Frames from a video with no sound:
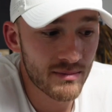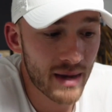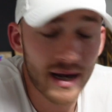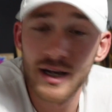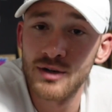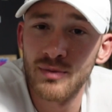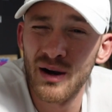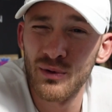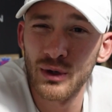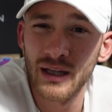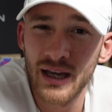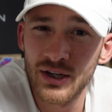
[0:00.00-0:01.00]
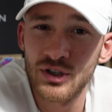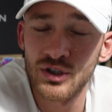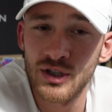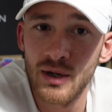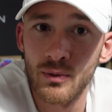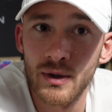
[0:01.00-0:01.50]
manage my
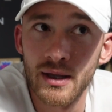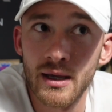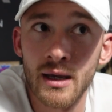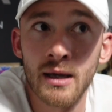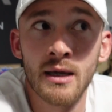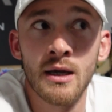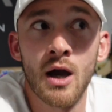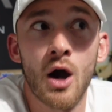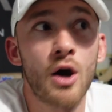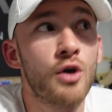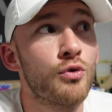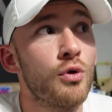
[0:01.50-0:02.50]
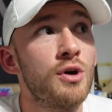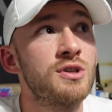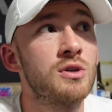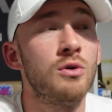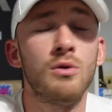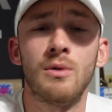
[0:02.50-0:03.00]
relationship with it
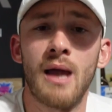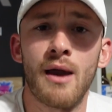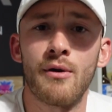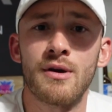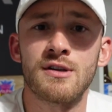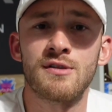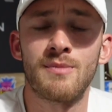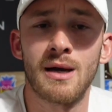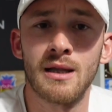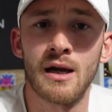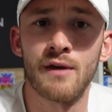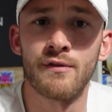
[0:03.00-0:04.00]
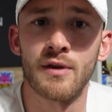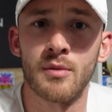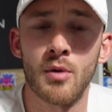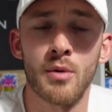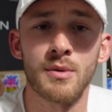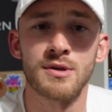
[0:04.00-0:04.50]
across all areas of my life at the
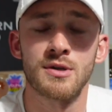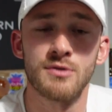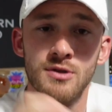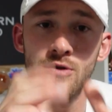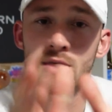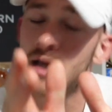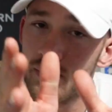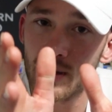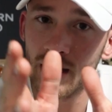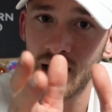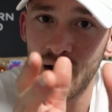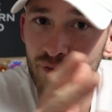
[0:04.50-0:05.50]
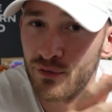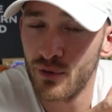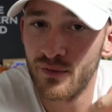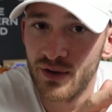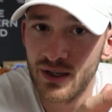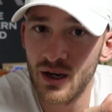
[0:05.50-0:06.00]
moment. So do keep an eye out for
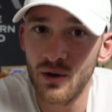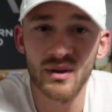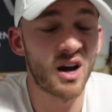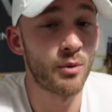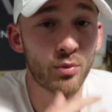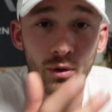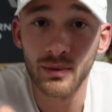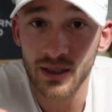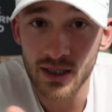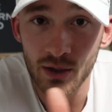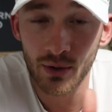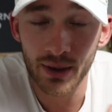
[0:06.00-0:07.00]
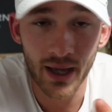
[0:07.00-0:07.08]
a video that I'll probably do on